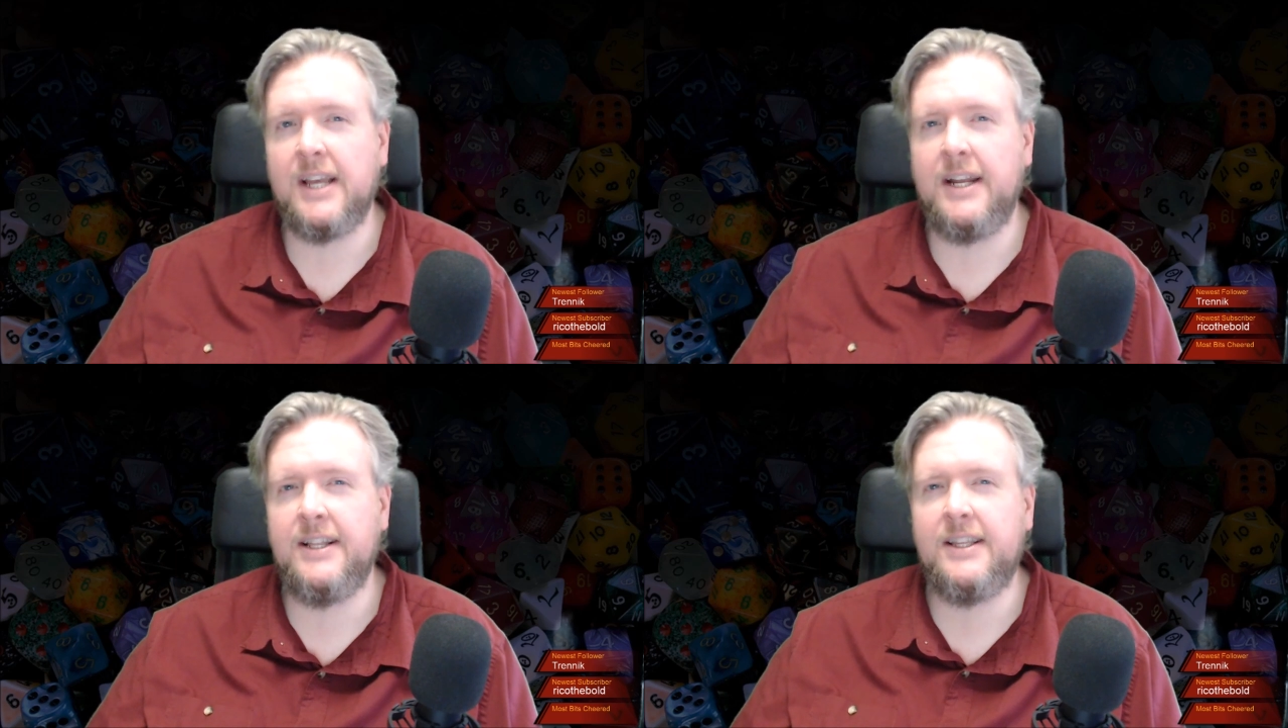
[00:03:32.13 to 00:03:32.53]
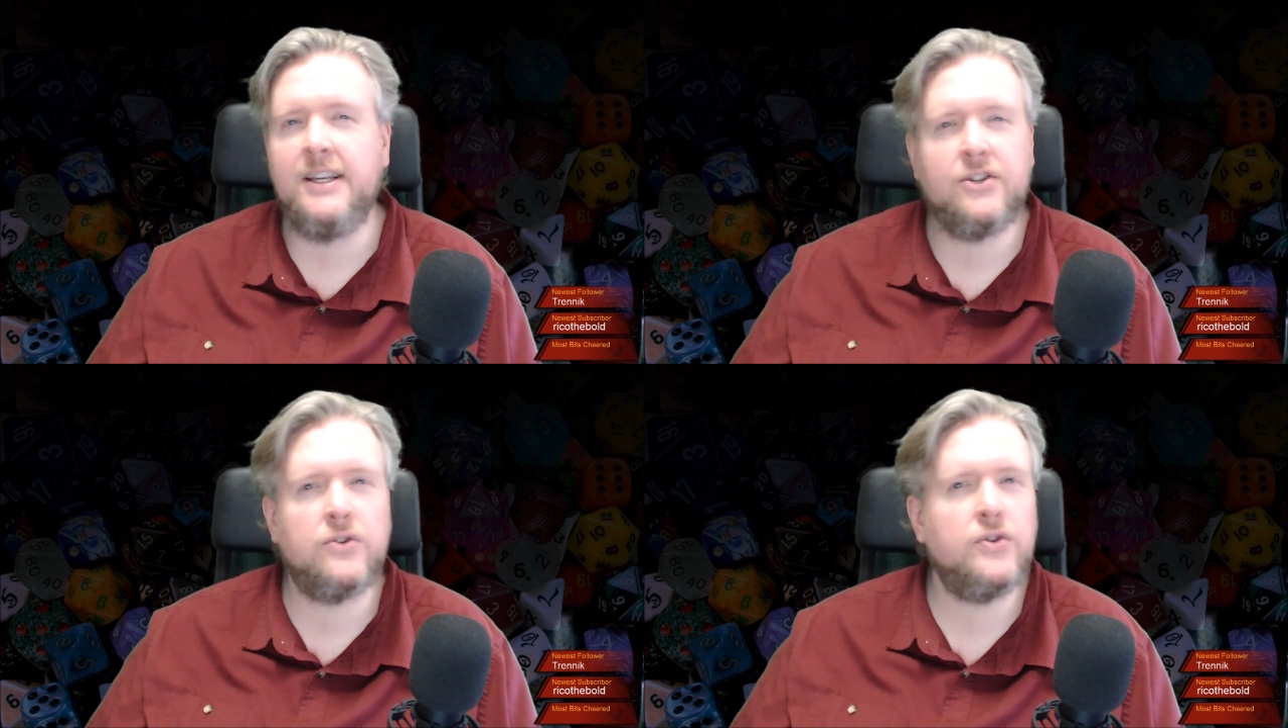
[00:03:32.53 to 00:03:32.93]
And
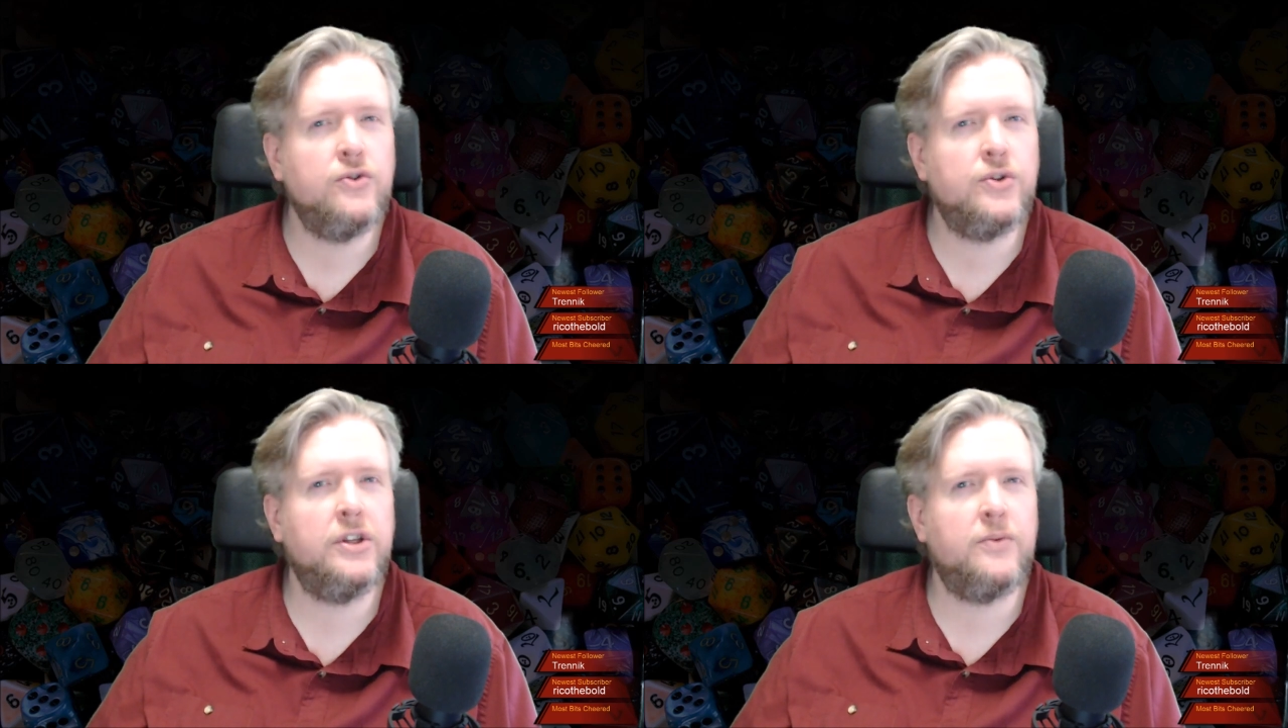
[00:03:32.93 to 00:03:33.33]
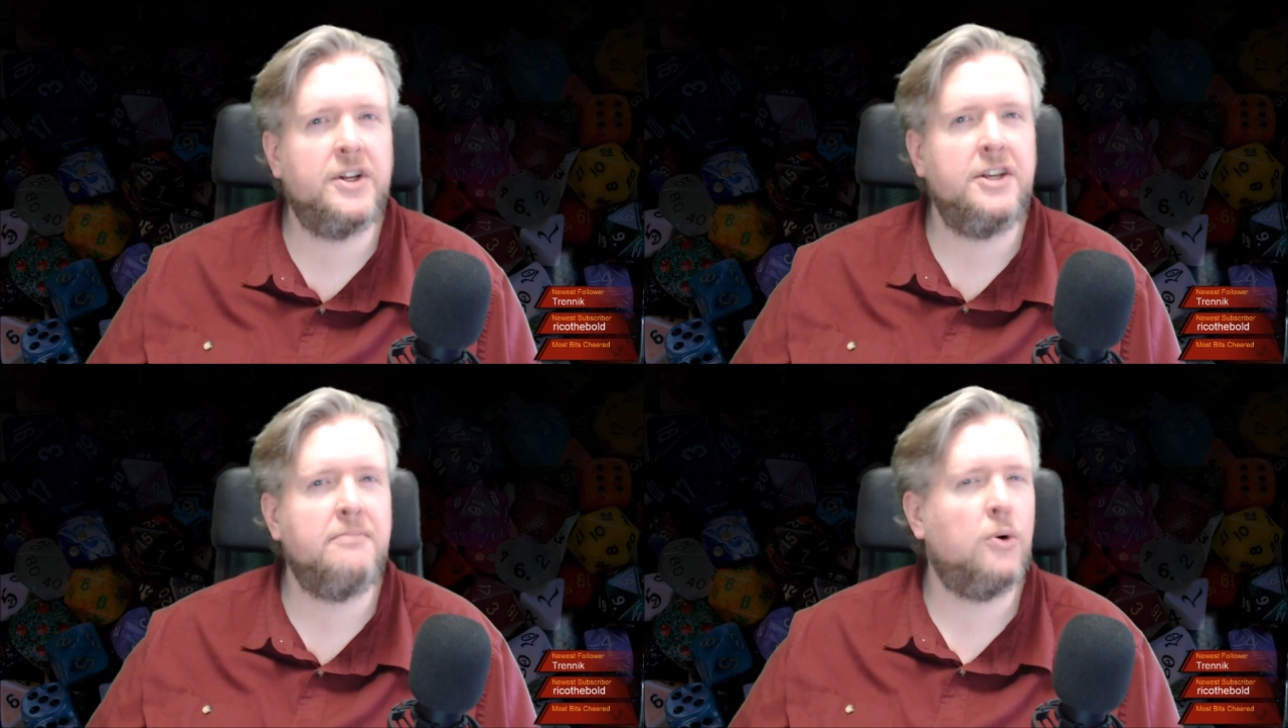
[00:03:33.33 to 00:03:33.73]
these are usually
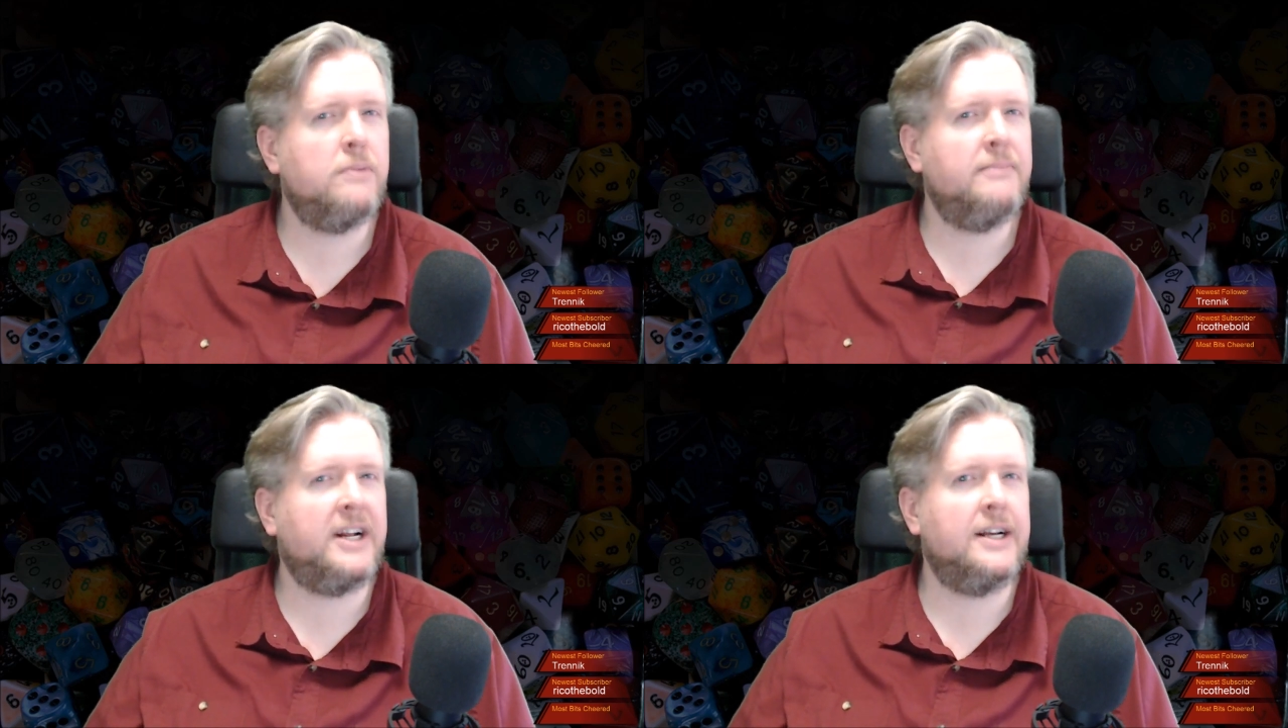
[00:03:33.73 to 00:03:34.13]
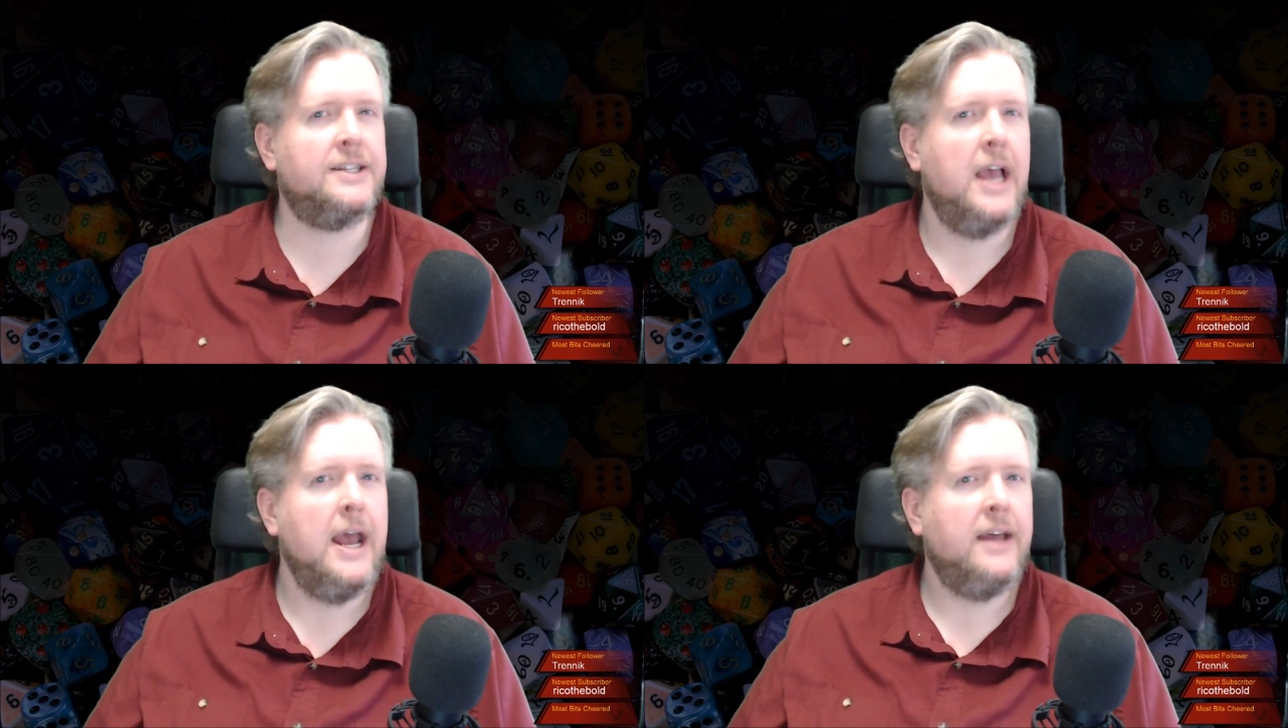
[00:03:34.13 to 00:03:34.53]
really important because